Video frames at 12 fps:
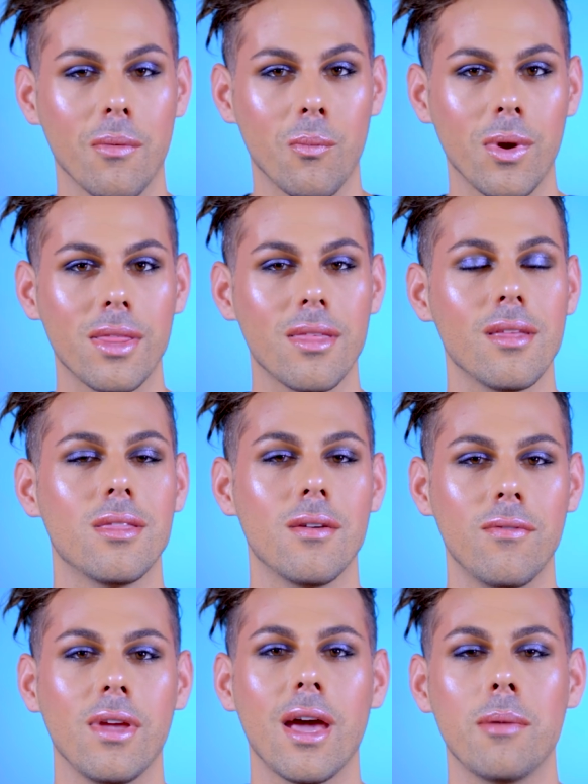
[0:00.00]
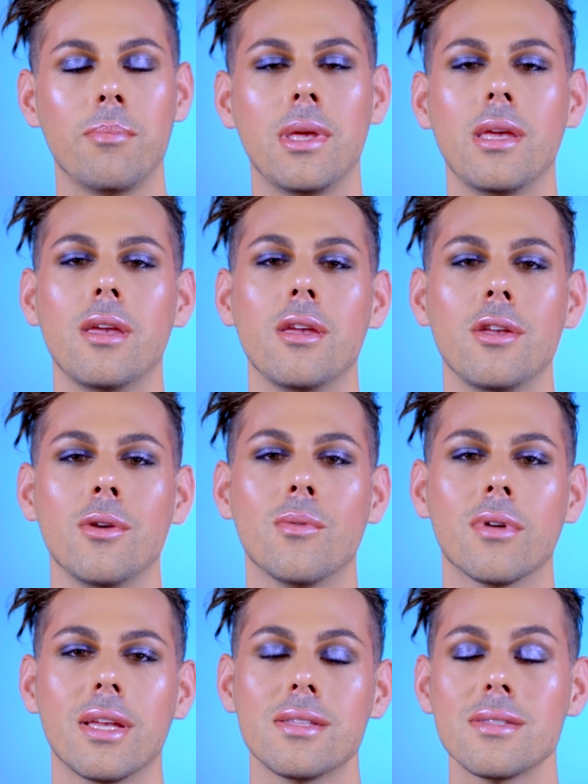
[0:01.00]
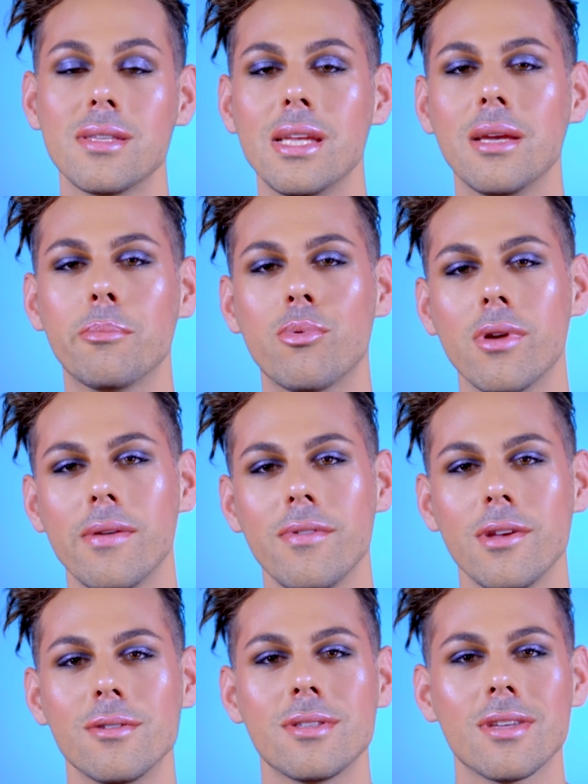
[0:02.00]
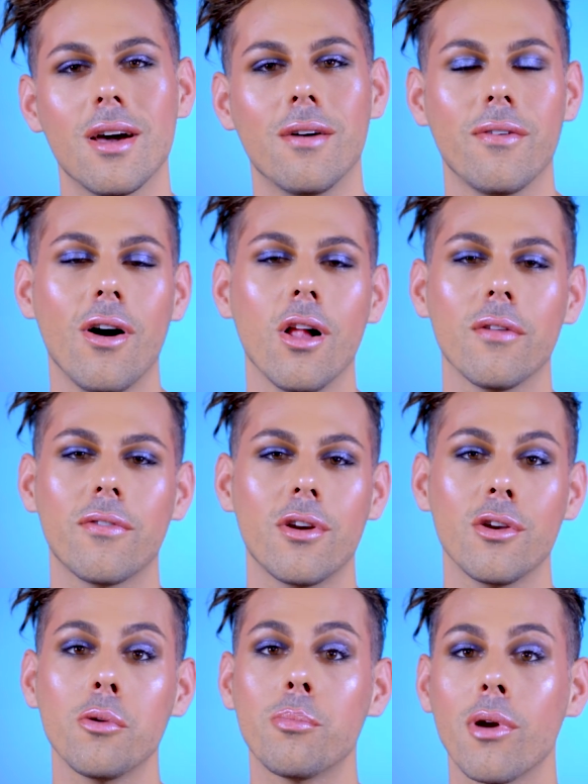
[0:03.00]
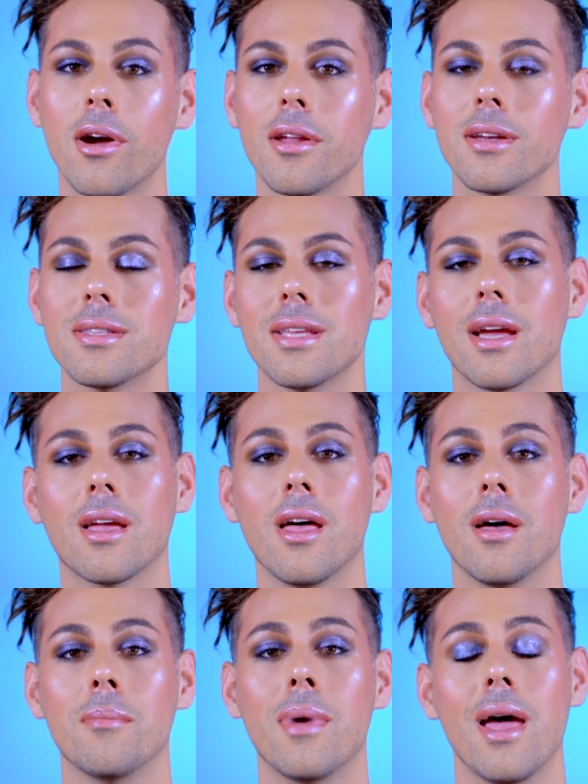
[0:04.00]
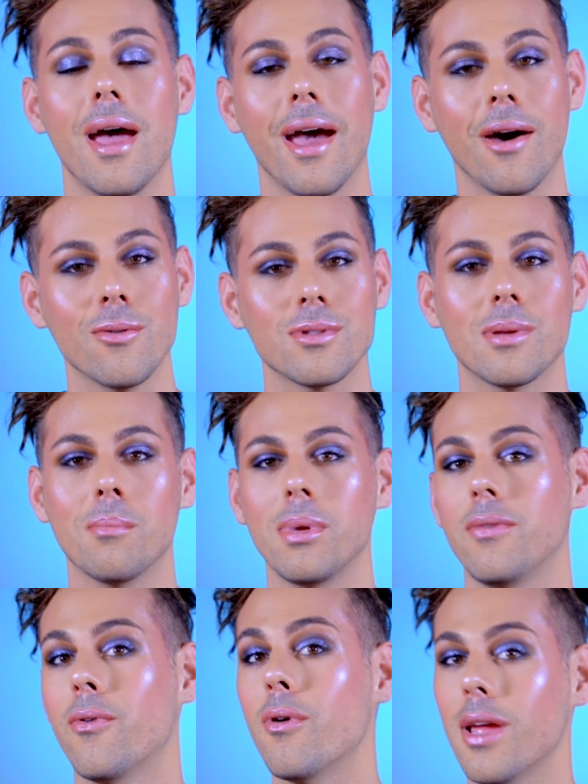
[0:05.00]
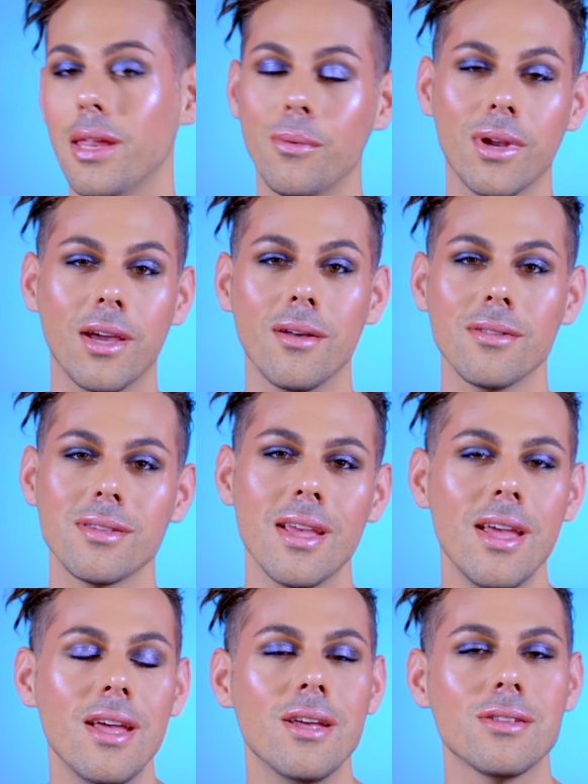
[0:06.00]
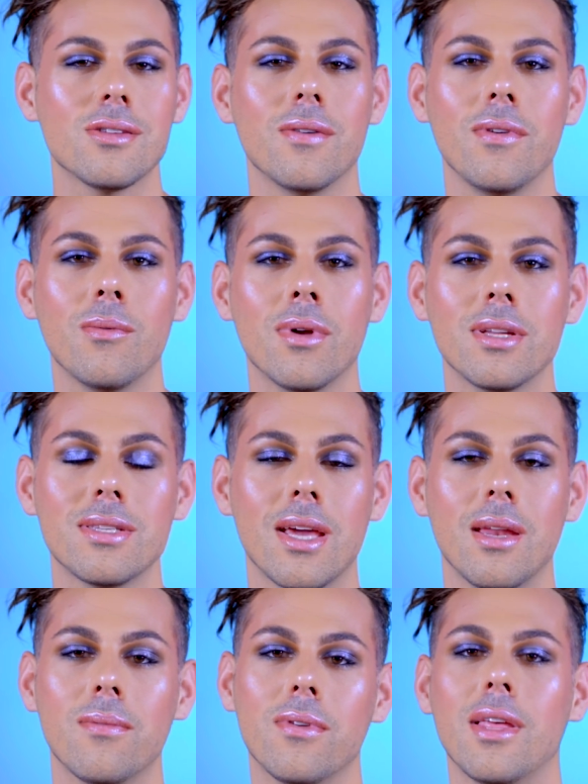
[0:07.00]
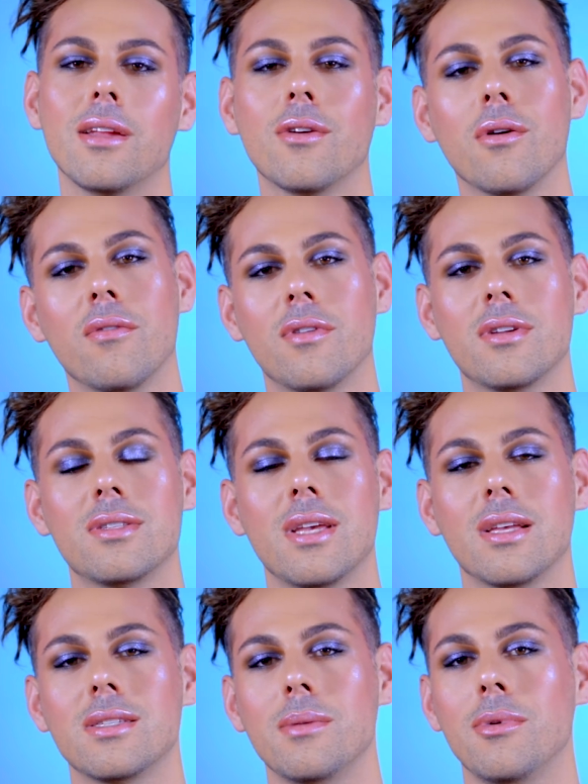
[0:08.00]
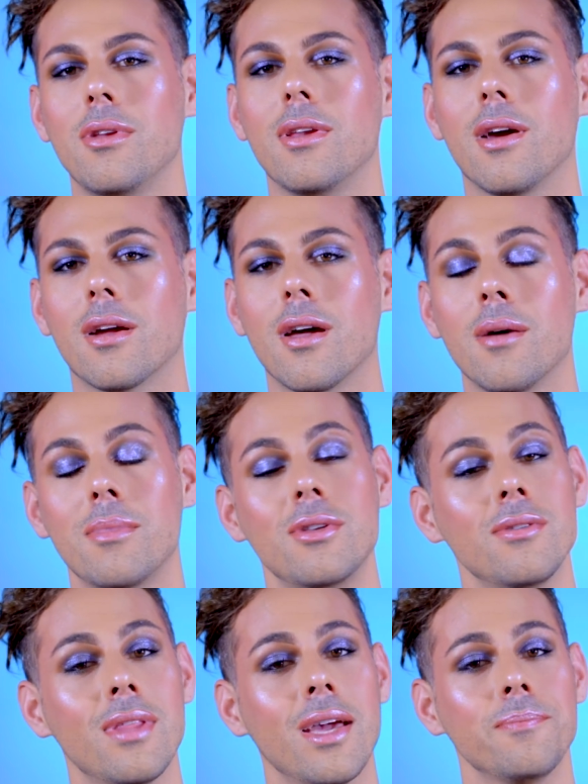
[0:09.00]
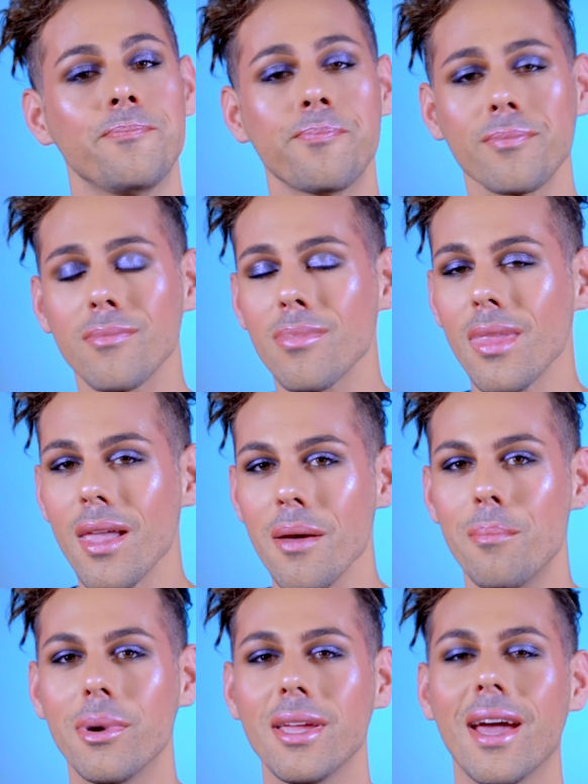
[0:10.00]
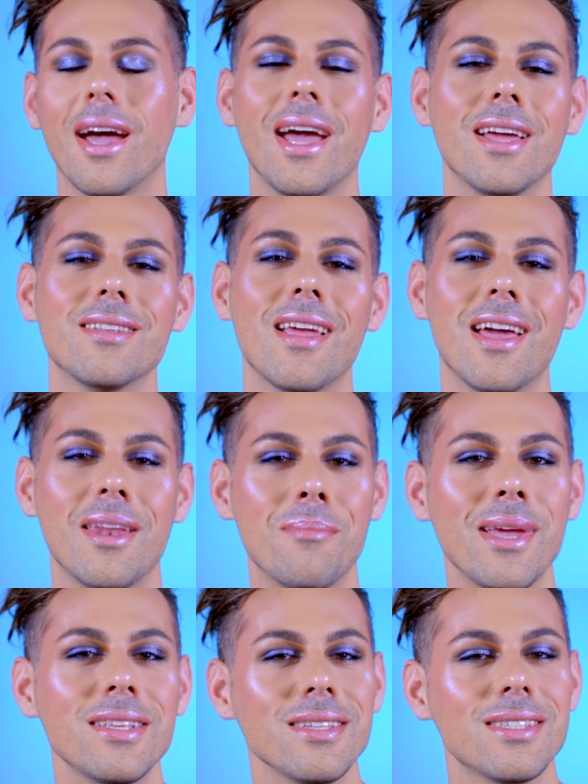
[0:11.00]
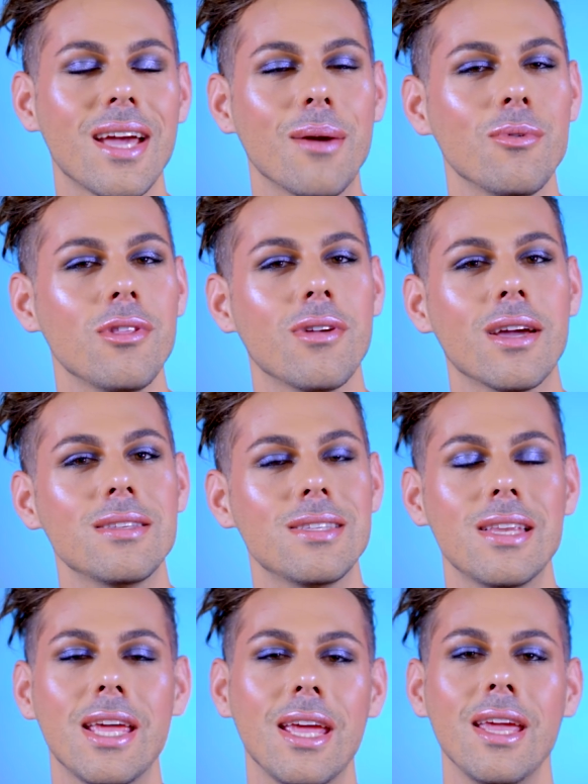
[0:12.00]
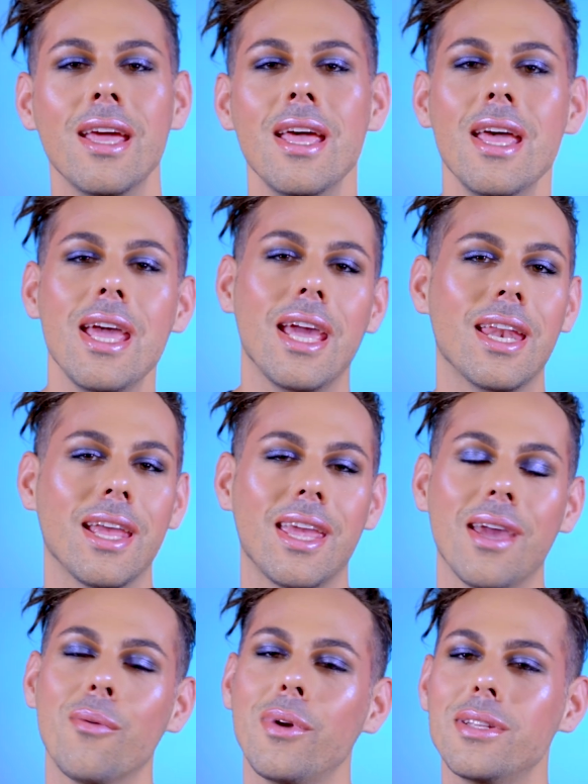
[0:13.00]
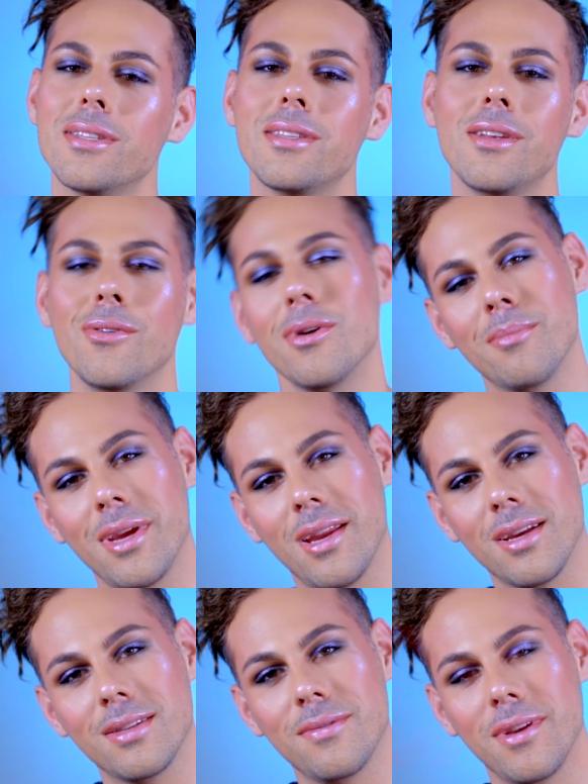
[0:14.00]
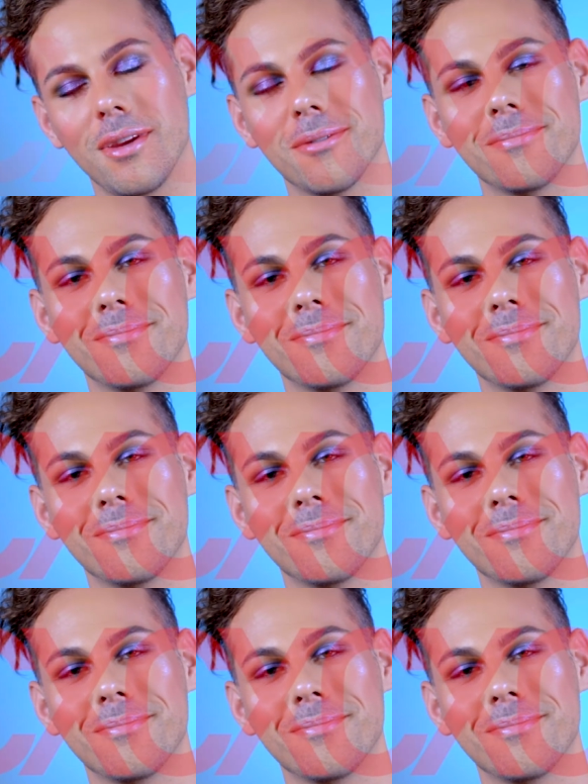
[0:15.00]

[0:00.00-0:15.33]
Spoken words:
with the VIP, you will get sneak previews of all of our new products that come out before anyone else. So if you want to sign up for that, go over to cxcbeauty.com and do that. But yeah, I had an amazing time with you guys today, and I can't wait to see you in my next video.